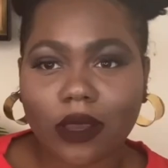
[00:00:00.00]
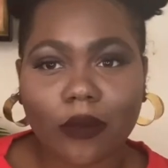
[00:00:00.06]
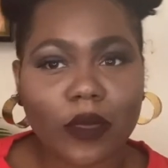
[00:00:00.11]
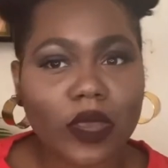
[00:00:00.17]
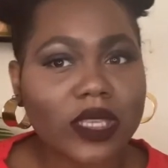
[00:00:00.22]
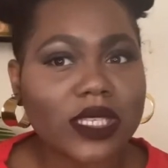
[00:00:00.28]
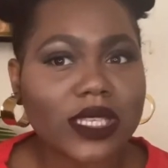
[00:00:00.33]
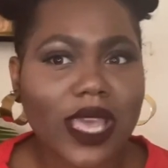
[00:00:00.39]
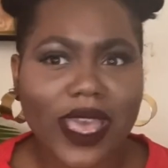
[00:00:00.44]

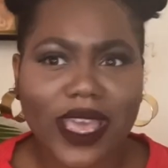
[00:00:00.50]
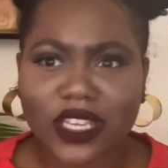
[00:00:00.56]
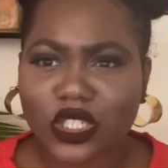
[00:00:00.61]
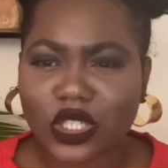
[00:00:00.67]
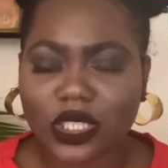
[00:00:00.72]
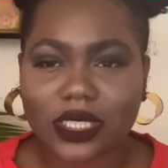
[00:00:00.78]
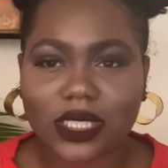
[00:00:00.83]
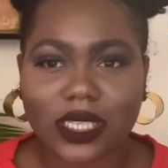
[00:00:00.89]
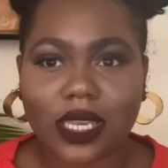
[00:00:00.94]
It's
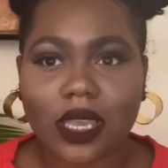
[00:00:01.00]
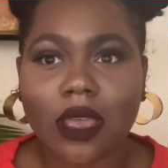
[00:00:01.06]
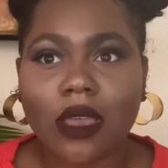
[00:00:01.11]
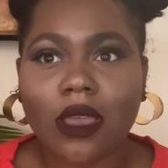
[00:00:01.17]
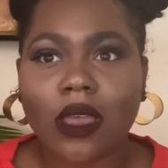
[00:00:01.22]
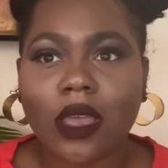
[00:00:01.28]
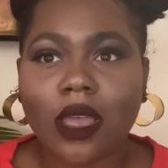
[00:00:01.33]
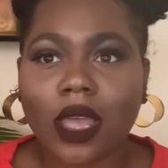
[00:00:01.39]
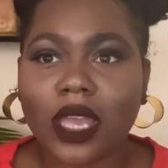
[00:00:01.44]
actually
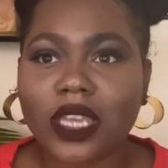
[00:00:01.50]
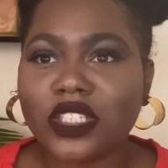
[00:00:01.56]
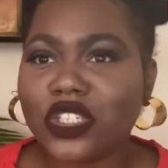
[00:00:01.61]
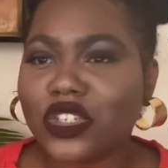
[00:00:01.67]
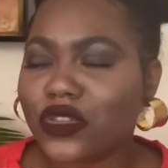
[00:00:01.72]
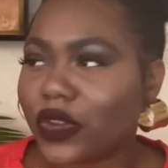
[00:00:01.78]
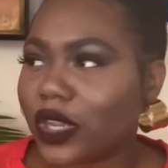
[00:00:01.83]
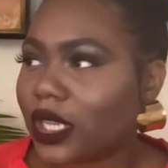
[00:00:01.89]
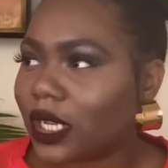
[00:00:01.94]

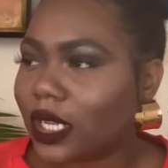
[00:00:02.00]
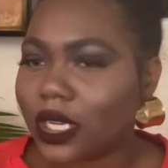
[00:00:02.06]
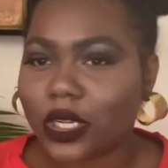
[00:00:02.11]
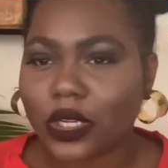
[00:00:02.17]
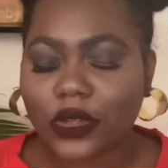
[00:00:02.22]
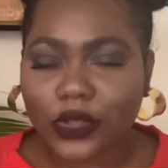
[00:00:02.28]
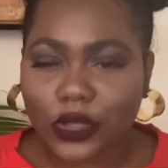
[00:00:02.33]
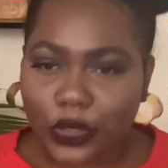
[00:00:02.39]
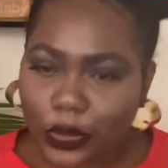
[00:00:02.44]
unstraightening in
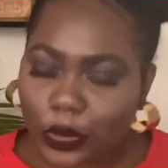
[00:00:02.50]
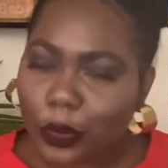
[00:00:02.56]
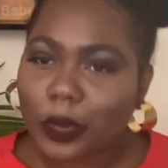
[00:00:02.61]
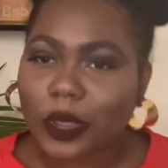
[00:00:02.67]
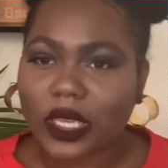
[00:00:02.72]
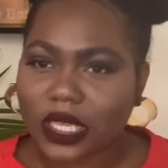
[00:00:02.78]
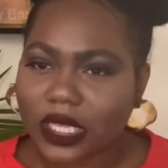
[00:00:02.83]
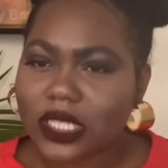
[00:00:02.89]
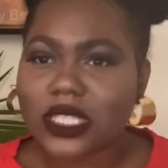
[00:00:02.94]
a little
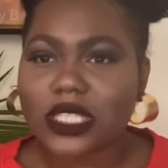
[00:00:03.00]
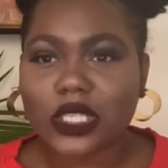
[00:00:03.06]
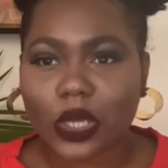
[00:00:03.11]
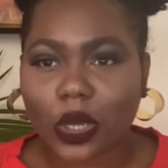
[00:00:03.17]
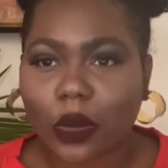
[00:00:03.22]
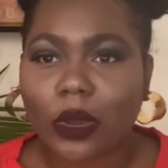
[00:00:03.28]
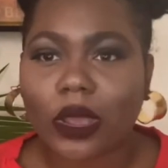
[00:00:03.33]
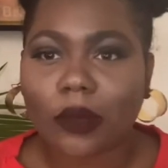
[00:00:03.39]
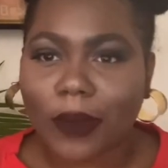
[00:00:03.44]
bit. It's
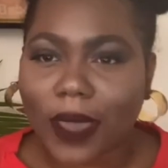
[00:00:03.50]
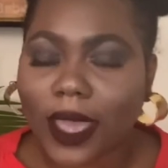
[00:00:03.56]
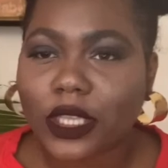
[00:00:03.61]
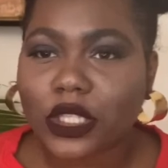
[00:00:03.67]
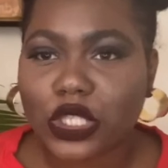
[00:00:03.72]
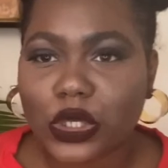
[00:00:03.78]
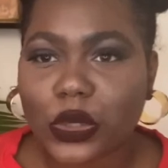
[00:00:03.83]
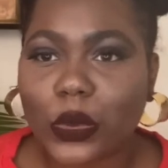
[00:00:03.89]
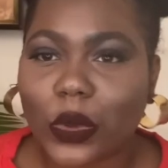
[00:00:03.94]
going
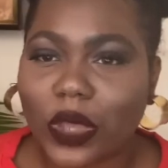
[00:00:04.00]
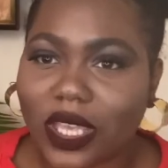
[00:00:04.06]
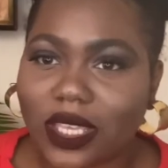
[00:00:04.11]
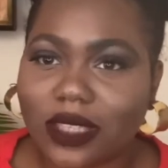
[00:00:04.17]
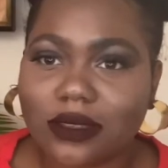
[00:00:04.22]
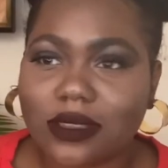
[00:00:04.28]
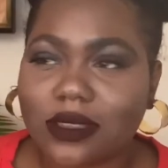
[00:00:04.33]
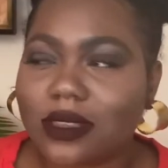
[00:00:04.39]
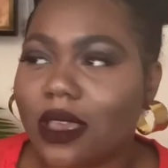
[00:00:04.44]
back to
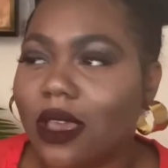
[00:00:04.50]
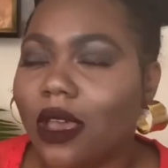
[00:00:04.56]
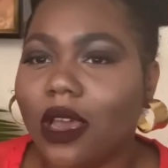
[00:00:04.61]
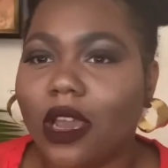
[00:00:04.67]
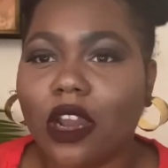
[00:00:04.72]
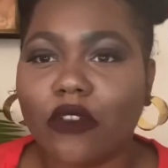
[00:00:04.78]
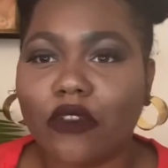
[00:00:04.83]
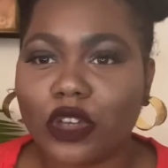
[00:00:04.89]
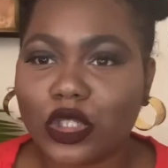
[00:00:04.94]
its
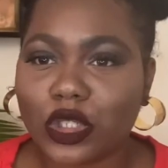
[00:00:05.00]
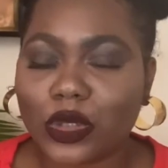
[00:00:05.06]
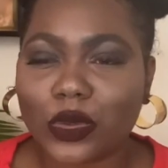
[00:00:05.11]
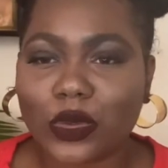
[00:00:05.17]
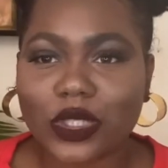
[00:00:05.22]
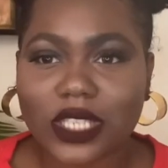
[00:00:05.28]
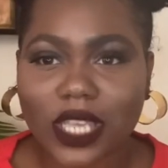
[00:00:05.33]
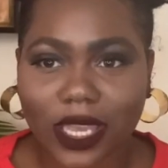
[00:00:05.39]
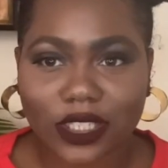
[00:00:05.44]
original
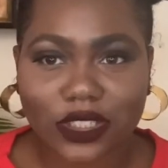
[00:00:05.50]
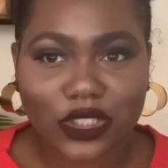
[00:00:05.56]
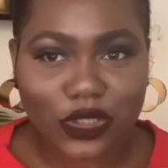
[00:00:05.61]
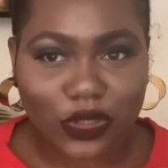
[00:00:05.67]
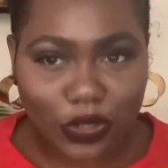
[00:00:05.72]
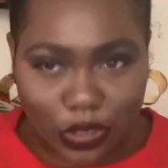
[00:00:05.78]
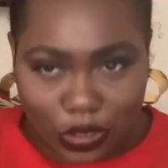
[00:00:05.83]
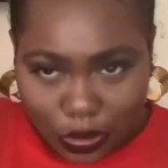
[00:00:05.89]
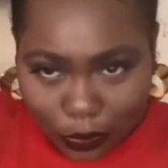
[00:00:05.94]

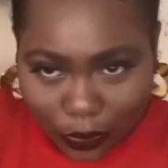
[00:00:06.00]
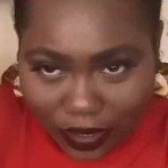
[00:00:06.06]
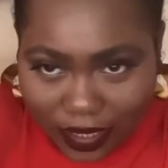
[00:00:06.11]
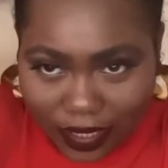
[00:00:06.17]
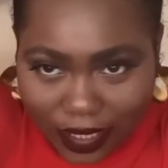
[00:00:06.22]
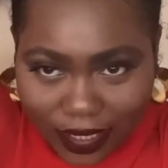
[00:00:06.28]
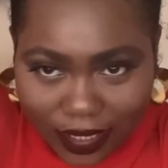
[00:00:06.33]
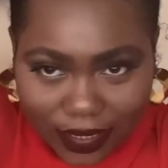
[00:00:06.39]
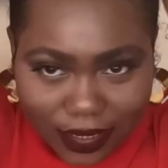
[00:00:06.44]
texture. So I
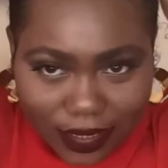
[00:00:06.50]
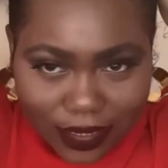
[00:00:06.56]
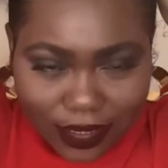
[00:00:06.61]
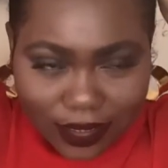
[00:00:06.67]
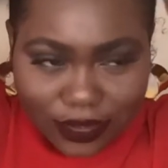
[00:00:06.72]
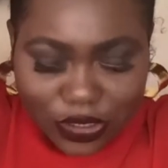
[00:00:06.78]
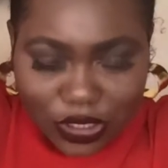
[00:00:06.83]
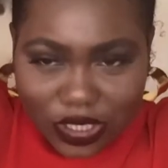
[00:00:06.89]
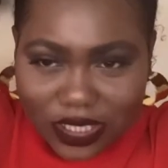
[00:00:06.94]
kind
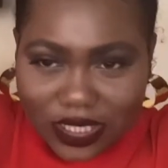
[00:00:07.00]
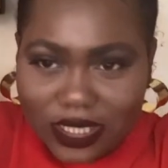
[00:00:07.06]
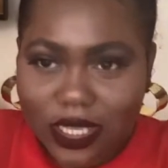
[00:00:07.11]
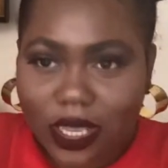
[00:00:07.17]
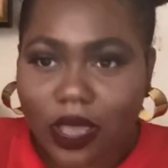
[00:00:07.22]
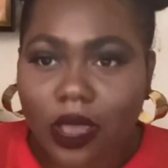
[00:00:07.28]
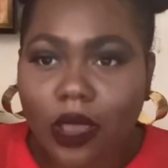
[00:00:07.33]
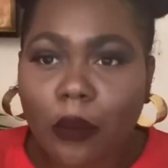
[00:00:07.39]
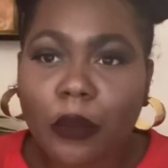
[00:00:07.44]
of just
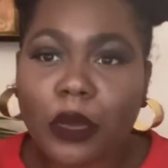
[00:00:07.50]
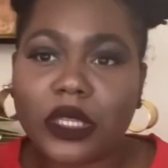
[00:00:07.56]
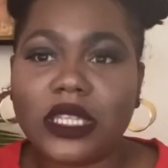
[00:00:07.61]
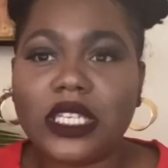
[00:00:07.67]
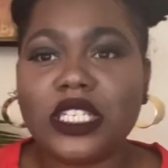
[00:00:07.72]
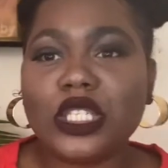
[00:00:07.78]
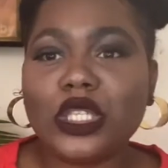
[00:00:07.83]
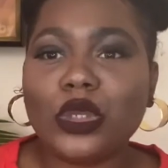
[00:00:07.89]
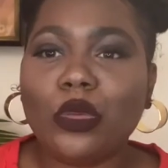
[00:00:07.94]
put
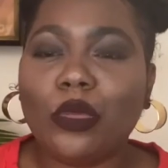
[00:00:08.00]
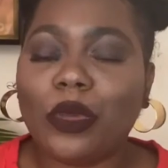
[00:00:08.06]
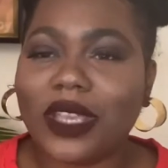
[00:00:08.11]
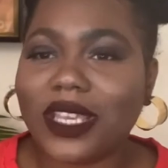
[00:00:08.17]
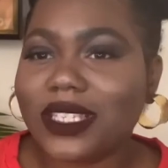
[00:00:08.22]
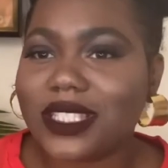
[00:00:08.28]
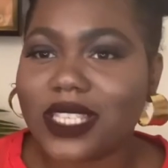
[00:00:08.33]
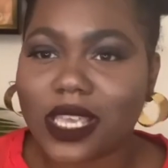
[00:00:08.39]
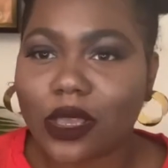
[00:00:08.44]
these two
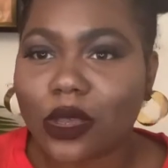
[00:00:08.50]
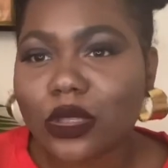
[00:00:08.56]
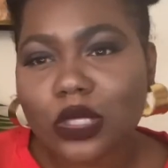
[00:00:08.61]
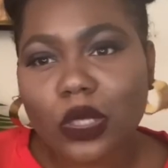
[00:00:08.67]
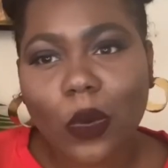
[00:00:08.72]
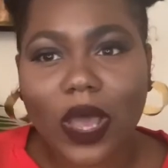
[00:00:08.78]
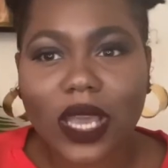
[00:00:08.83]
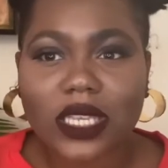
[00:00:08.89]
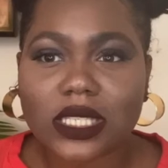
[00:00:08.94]
pigtails
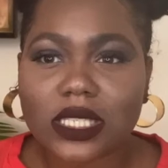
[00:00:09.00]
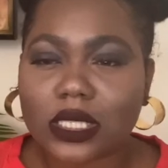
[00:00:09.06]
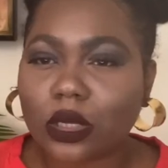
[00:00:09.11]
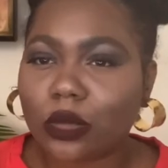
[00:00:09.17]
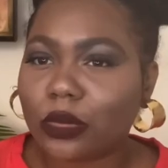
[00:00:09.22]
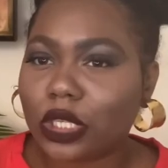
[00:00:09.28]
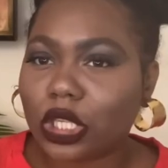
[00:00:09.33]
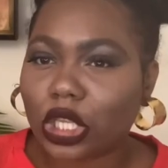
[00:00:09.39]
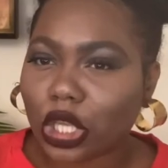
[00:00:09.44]
so I could still
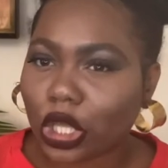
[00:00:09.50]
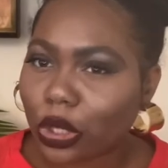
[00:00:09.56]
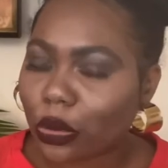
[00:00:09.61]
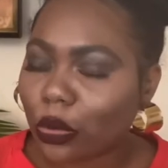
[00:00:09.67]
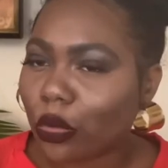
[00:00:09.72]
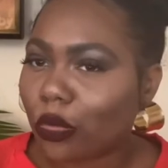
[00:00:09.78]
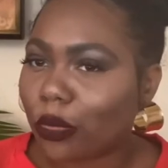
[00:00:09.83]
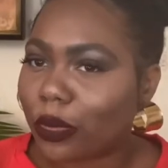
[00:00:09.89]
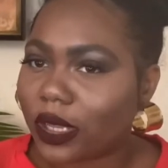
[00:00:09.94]
be
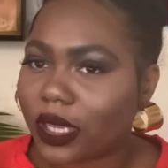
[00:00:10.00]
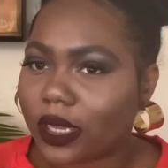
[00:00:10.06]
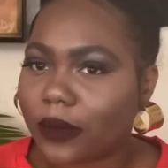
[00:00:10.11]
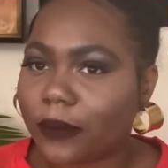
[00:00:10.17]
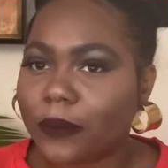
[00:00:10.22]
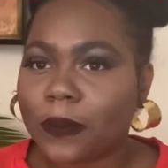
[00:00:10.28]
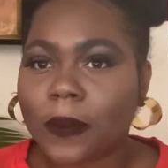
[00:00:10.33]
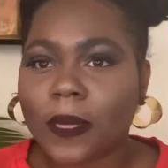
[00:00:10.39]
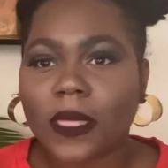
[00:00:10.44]
cute, but
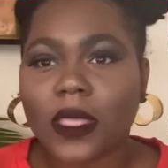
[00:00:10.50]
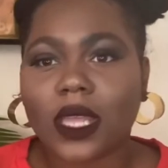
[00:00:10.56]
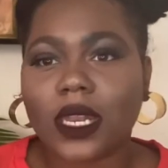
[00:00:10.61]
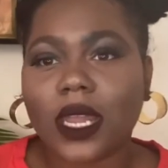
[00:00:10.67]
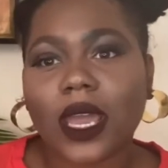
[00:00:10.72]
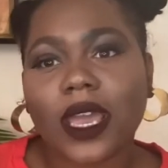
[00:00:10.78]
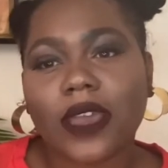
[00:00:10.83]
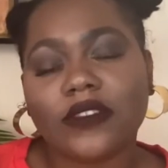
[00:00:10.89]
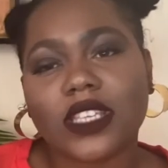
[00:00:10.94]

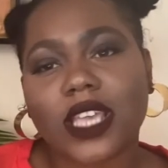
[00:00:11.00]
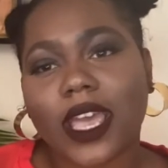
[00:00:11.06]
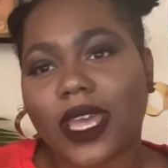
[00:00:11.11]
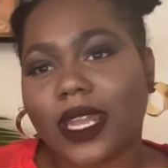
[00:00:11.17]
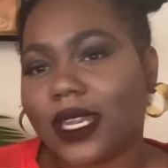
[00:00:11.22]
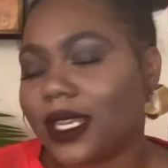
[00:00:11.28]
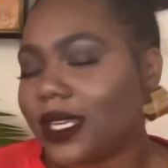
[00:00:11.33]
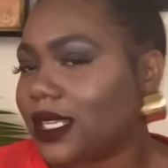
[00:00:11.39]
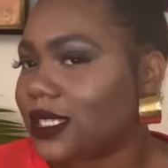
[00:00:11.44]
not have to
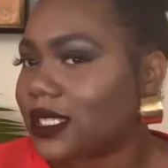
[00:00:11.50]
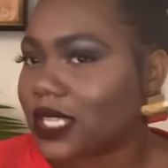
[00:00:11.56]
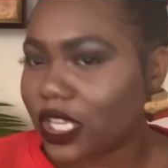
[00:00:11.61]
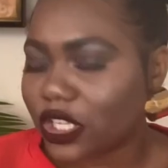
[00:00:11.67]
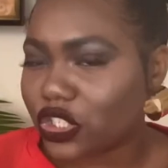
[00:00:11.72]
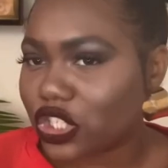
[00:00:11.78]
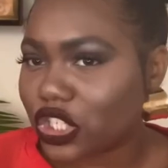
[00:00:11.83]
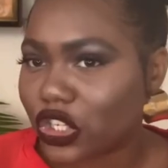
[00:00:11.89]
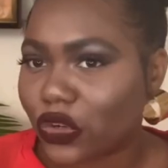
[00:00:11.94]
add any
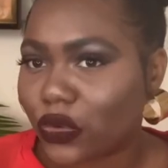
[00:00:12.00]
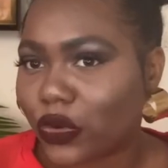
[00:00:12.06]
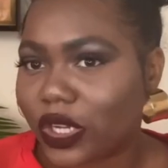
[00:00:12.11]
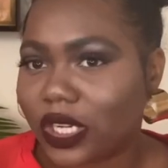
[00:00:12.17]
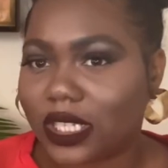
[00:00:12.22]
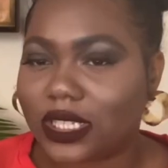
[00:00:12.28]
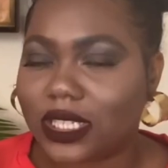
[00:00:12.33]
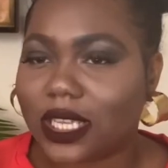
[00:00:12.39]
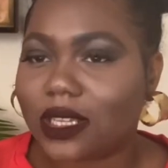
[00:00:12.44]
tension or
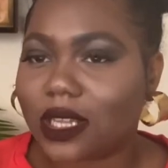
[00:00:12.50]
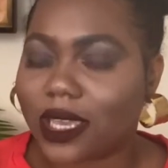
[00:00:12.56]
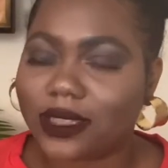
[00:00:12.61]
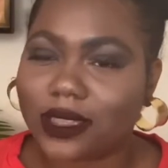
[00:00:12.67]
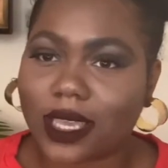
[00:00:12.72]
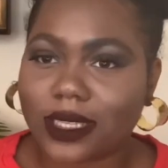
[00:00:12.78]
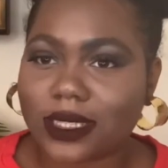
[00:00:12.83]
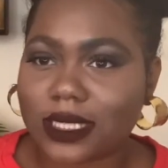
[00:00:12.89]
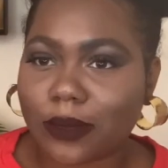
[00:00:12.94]
anything like
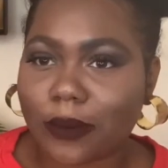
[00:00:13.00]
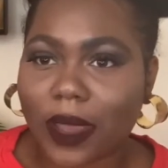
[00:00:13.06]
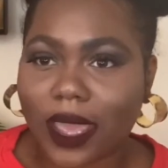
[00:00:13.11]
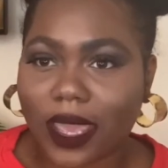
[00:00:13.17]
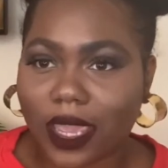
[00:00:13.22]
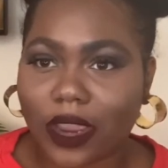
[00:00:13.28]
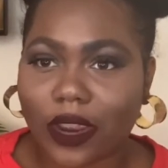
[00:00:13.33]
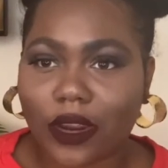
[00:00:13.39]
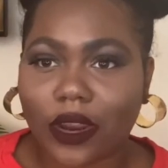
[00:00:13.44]
that to my
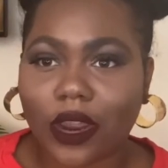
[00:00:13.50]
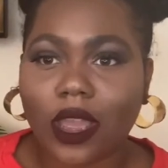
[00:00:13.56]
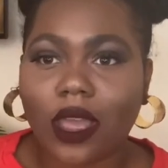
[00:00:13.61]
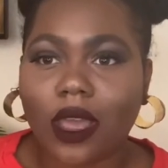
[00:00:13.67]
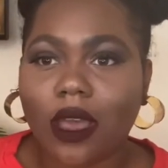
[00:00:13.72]
hair.